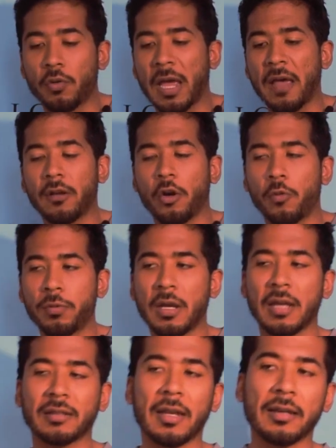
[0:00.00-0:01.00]
have it. I hope you
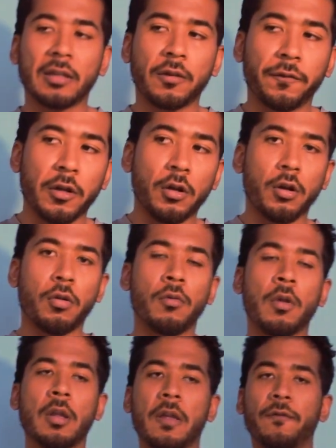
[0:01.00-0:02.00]
guys liked this video.
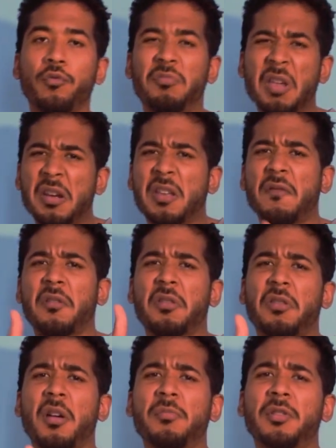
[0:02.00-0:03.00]
If you did, give it a
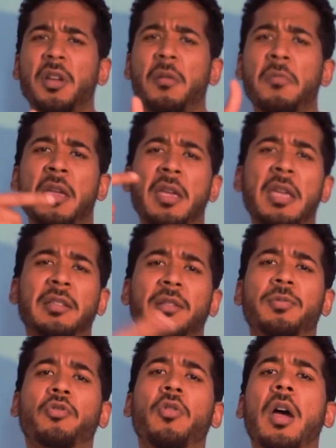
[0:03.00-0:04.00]
thumbs up, hit
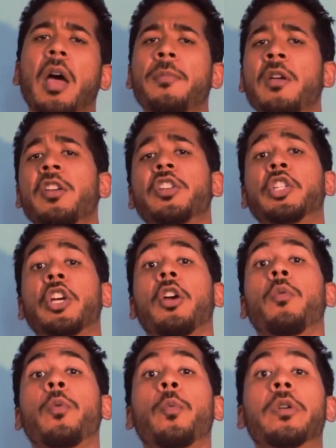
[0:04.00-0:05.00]
subscribe, share it
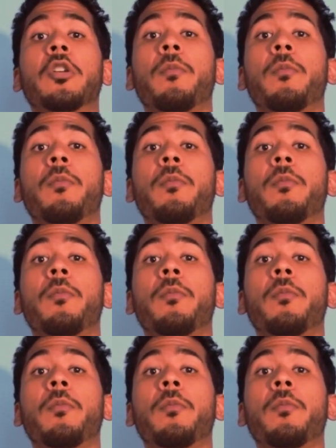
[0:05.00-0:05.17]
with one of your